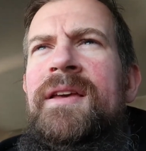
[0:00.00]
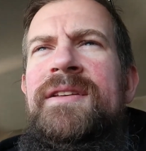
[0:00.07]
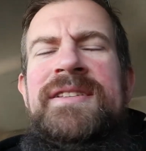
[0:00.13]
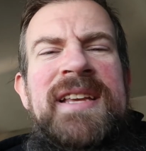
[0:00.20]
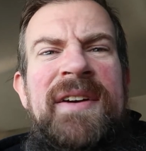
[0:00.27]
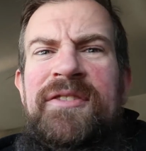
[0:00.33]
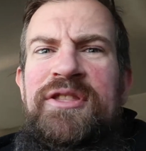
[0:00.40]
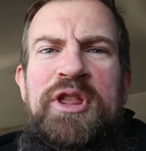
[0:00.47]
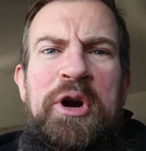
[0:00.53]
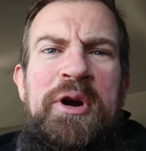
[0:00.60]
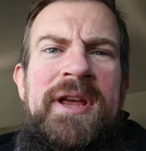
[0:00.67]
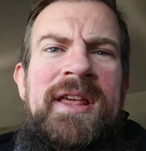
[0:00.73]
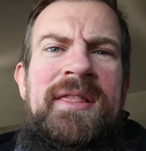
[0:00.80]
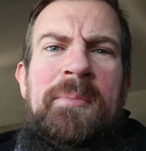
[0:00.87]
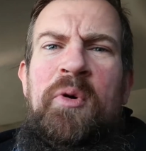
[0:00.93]

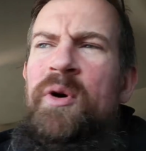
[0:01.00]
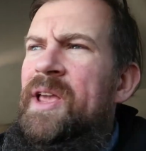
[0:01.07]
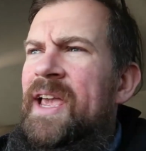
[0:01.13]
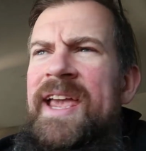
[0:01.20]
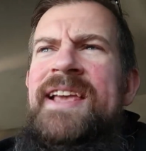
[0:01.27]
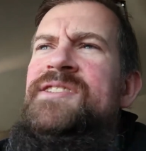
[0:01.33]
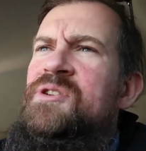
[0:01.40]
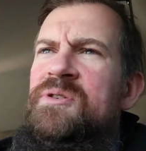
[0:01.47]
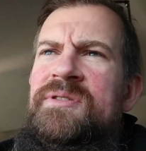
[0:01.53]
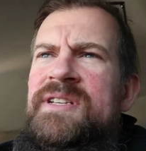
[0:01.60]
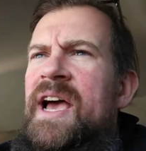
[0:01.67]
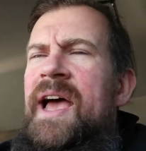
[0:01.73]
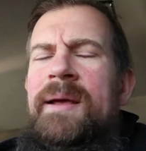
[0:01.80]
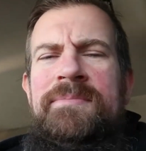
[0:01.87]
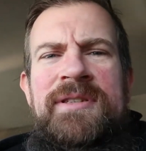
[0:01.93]
7.30 in the morning Eastern
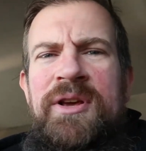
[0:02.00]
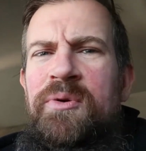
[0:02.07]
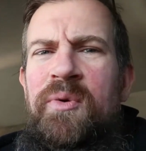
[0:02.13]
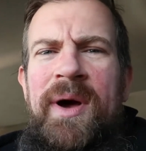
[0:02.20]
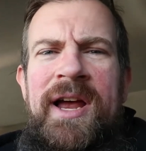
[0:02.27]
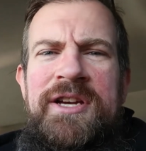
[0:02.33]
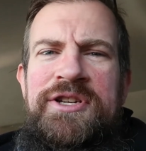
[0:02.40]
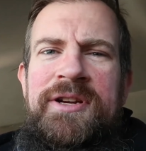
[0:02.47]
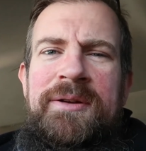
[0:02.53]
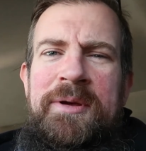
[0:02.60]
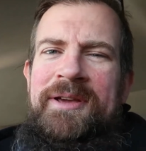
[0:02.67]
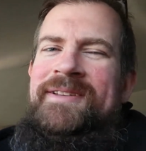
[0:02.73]
time, so why she